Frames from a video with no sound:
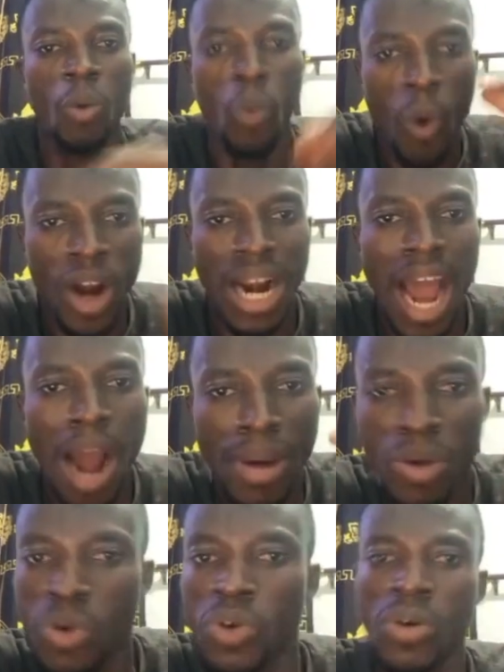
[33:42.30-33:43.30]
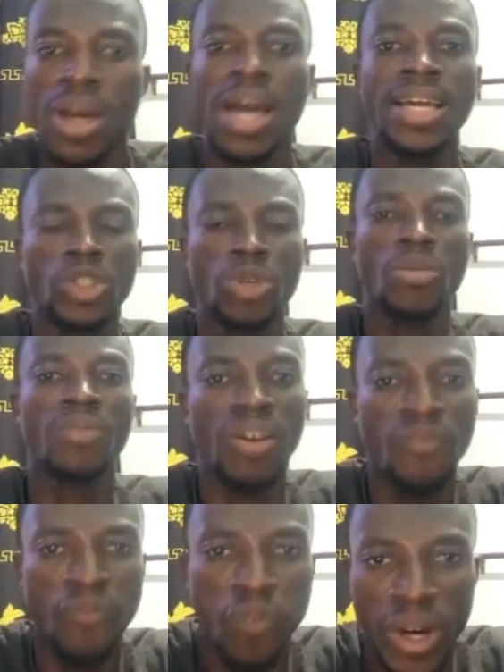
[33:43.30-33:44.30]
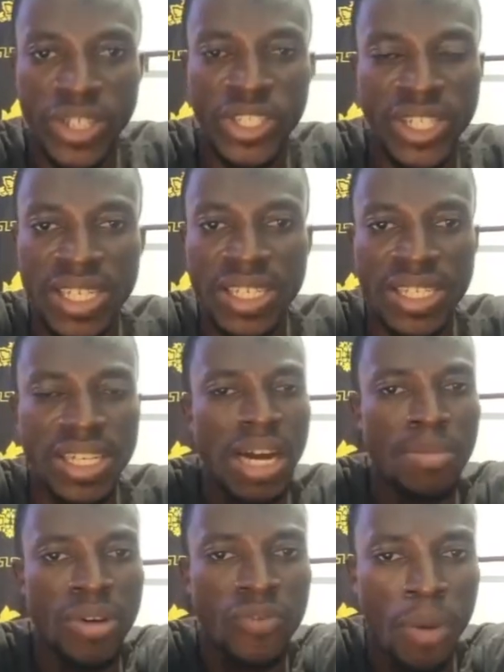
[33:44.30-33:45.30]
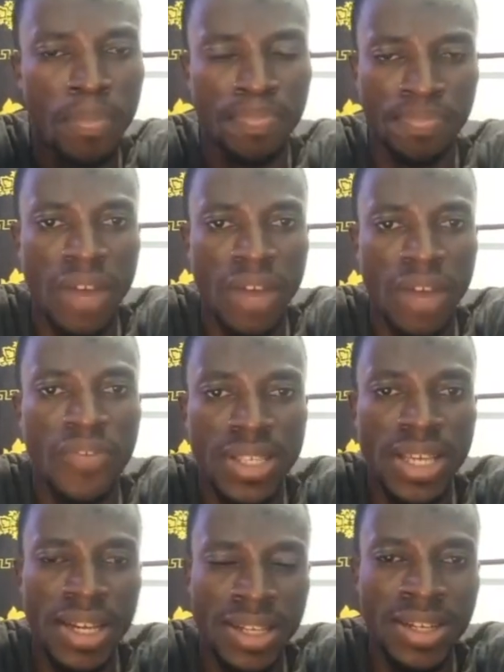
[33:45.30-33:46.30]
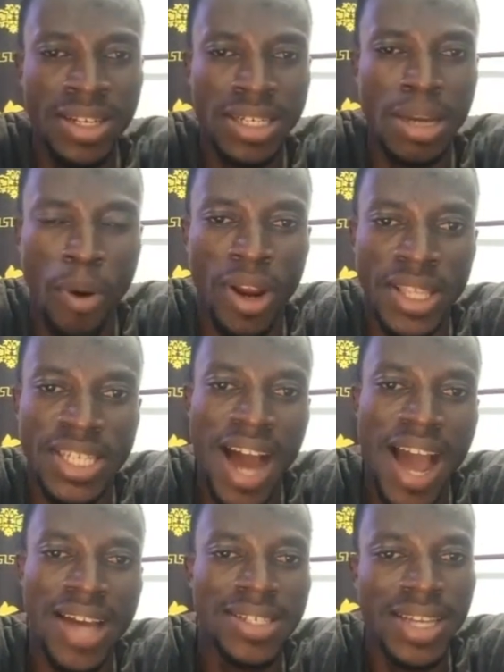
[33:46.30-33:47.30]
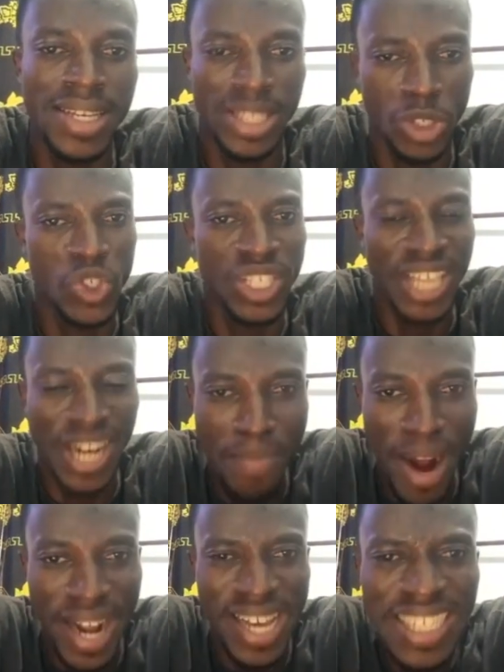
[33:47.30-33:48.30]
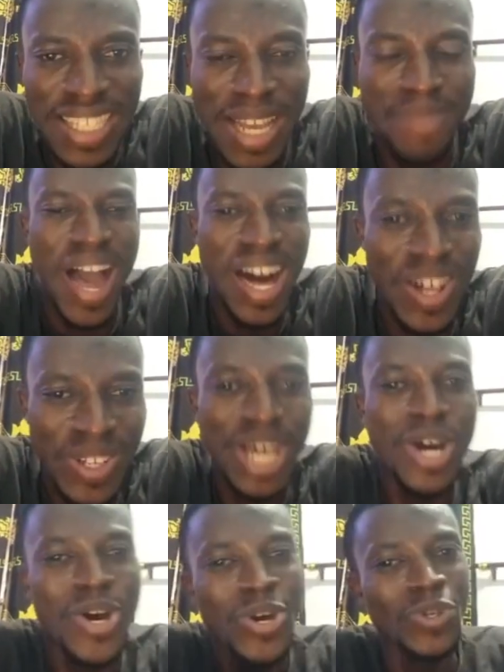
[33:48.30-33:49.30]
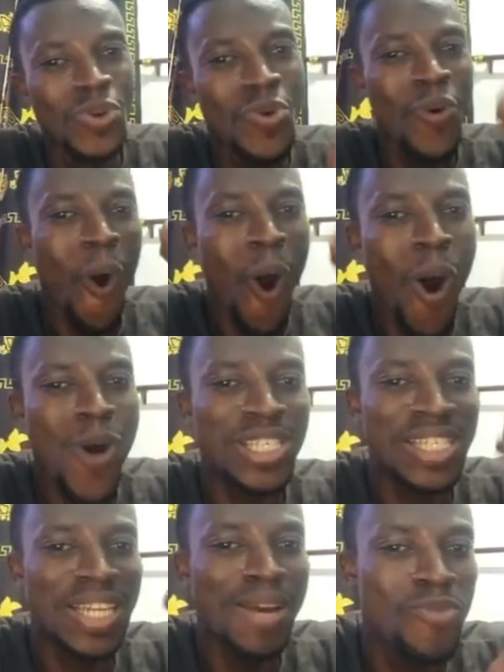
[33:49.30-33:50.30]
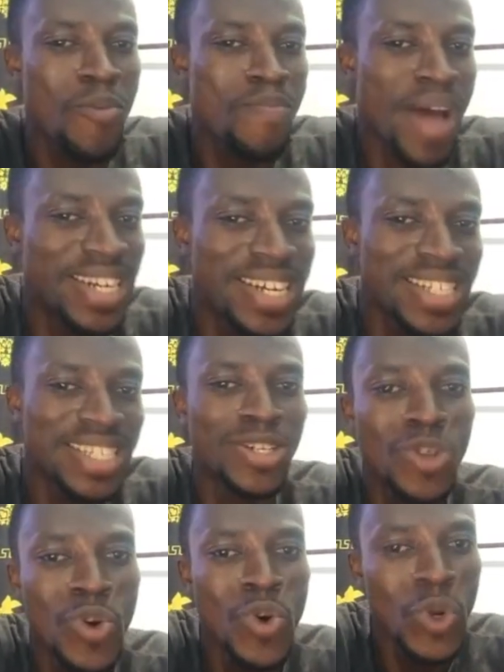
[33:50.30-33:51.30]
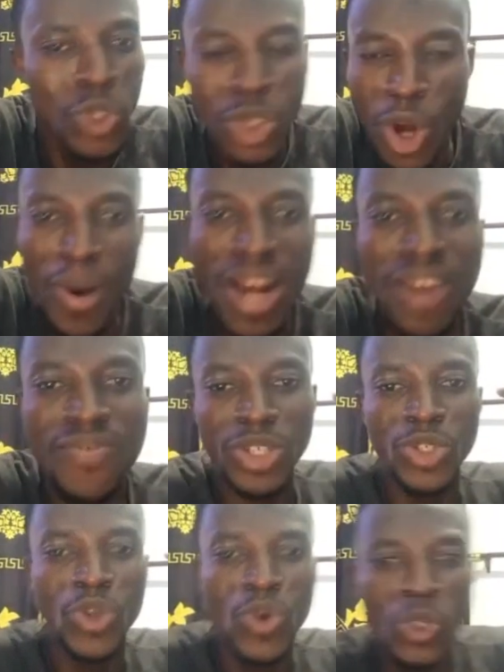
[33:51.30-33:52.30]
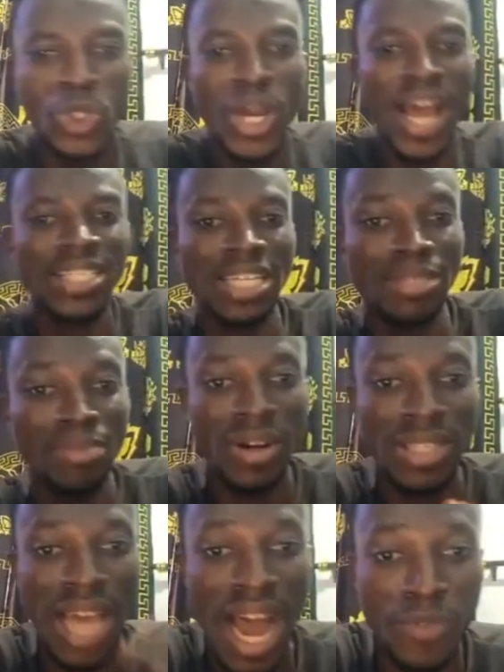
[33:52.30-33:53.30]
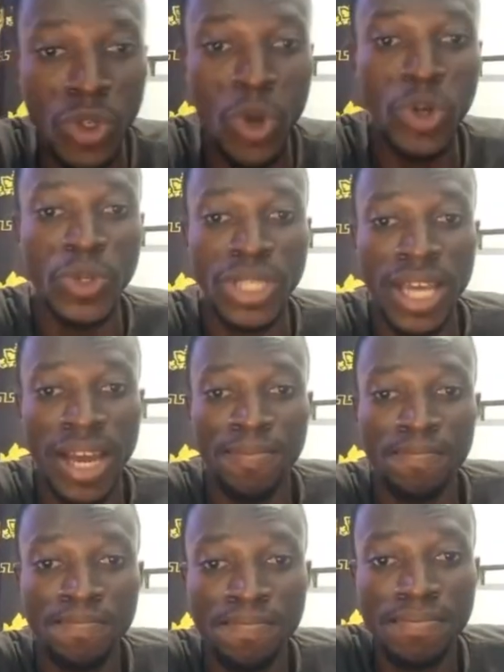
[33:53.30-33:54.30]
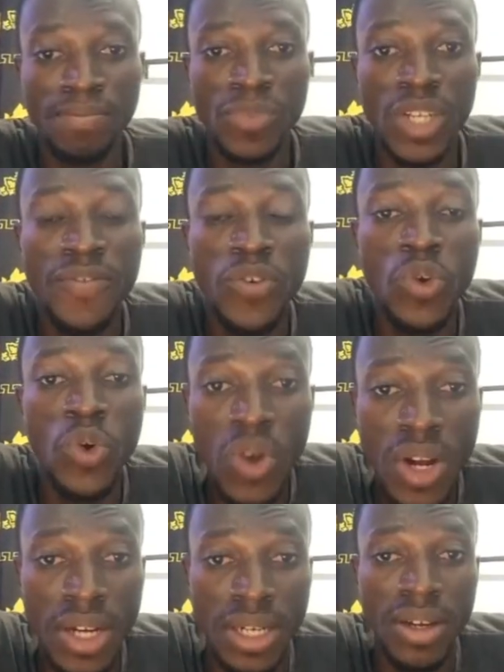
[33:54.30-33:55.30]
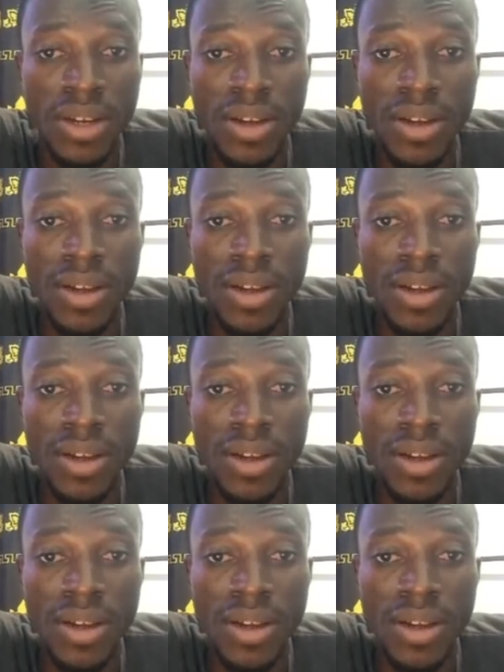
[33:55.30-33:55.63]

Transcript: war now becomes some of the foolish decisions coming from the political estate. You stand up against them, else you all slip to perdition. You lose your relevance, you lose your essence. Because I have told you, sir, if you look at